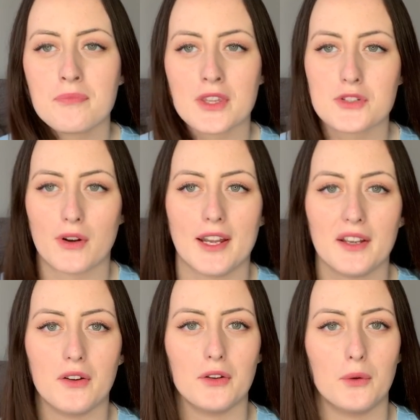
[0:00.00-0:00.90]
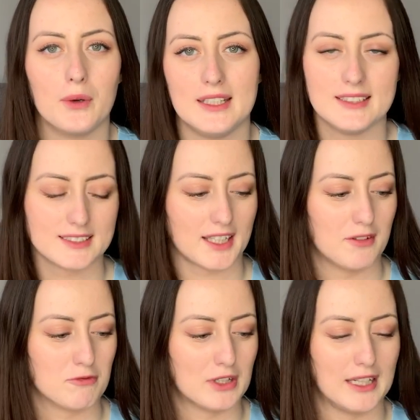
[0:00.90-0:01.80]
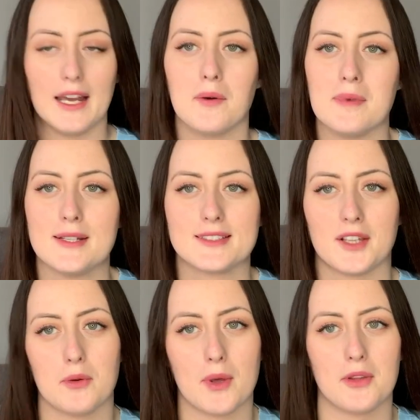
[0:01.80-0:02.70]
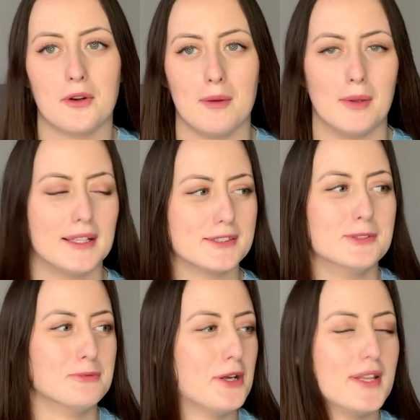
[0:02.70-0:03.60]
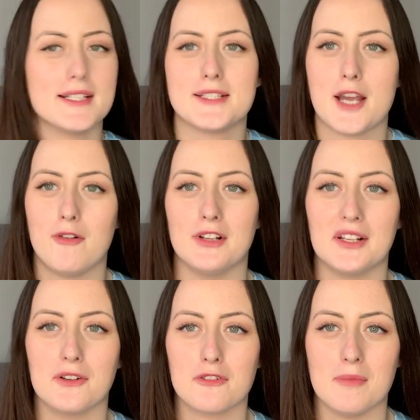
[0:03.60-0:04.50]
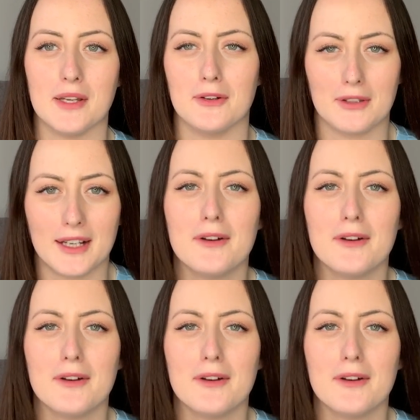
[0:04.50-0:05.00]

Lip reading: Trying on always can really help me decide whether I'm like, oh no, that's definitely for me, or like,